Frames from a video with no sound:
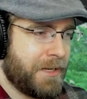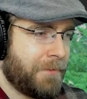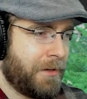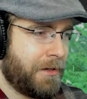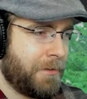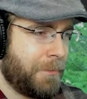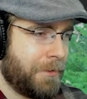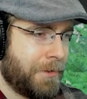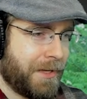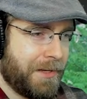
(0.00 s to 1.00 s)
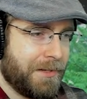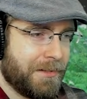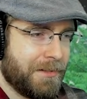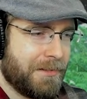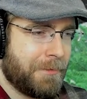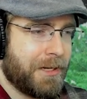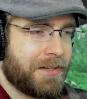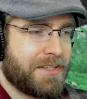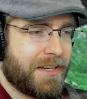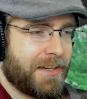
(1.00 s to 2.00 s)
saving here, but okay. Wait
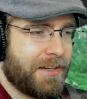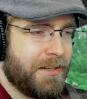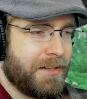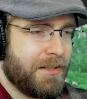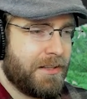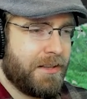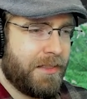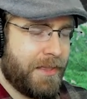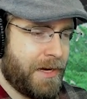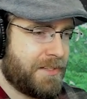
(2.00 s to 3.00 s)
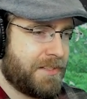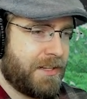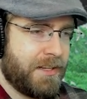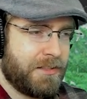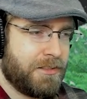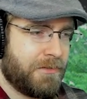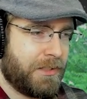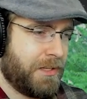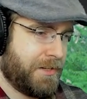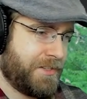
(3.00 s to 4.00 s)
a second. That is a hell of a
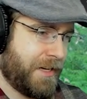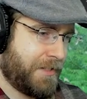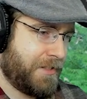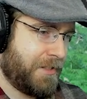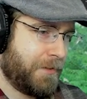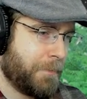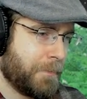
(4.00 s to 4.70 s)
lot of stats there.